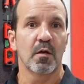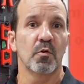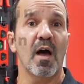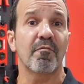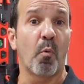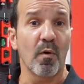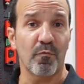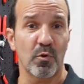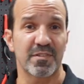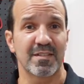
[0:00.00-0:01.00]
You have
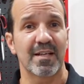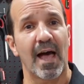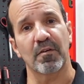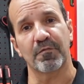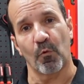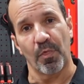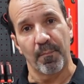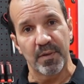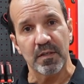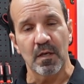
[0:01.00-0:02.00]
0.14 gallon for the
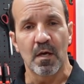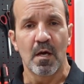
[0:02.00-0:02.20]
bin.